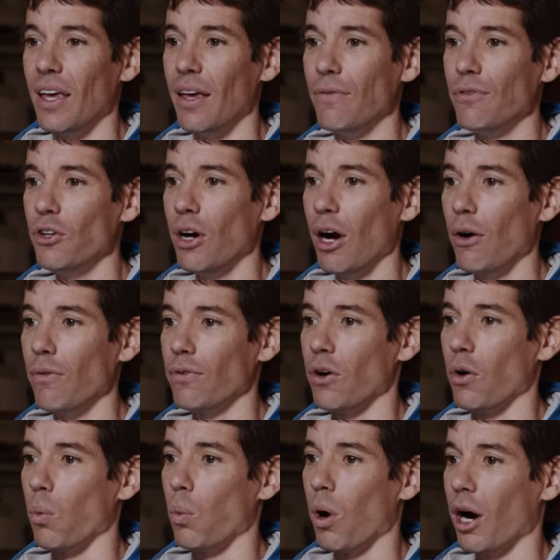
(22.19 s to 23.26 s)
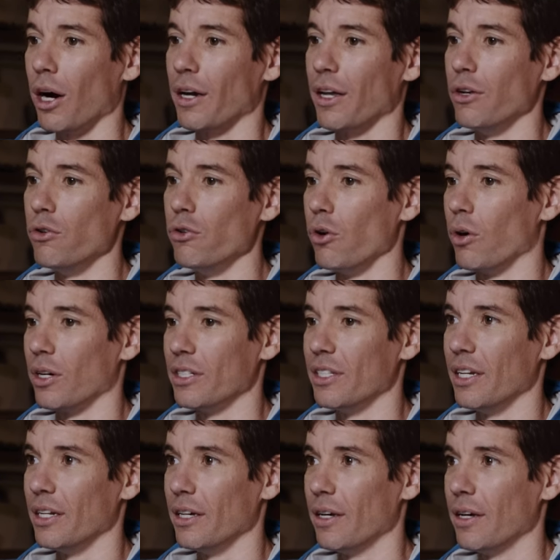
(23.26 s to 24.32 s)
If you're out for a walk in New York
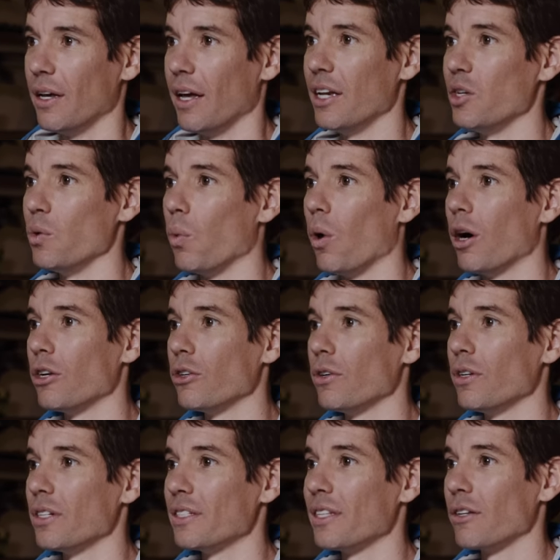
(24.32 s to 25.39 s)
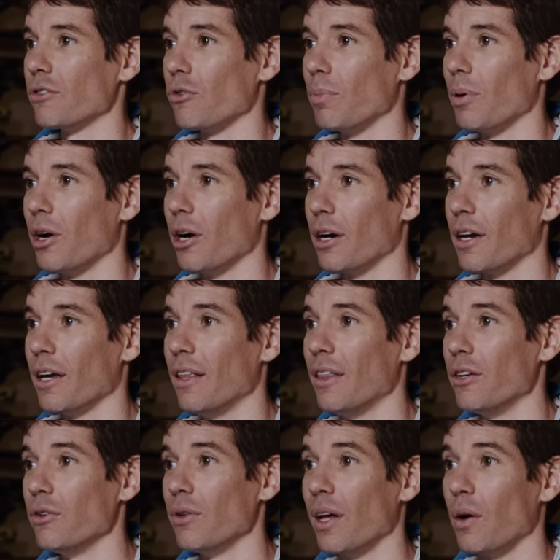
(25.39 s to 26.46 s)
City and you wander into Central Park and
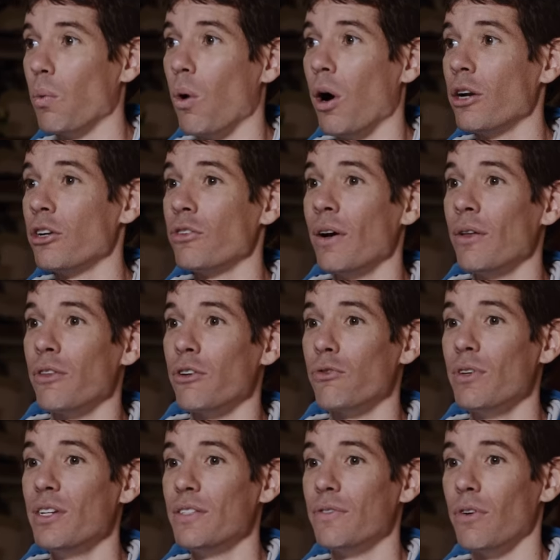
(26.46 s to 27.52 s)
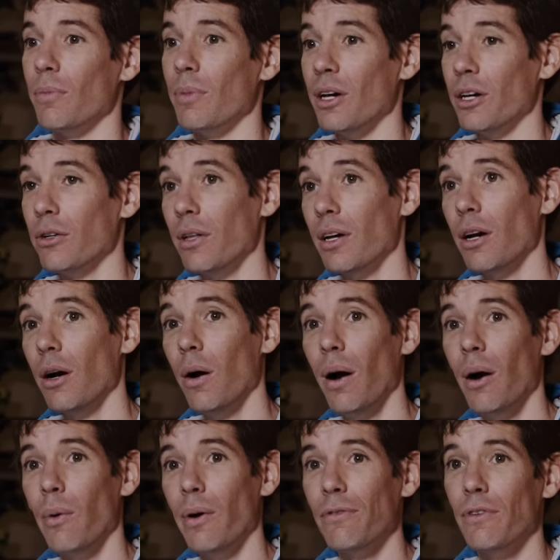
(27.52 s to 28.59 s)
then you like wander around the trees for a bit, you're like, oh,
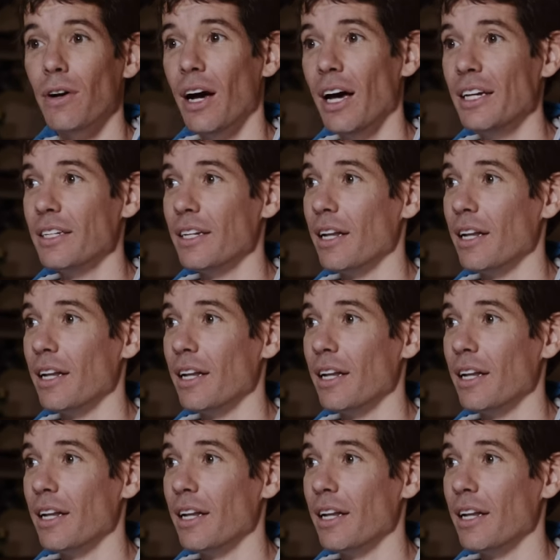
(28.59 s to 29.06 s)
I went for a hike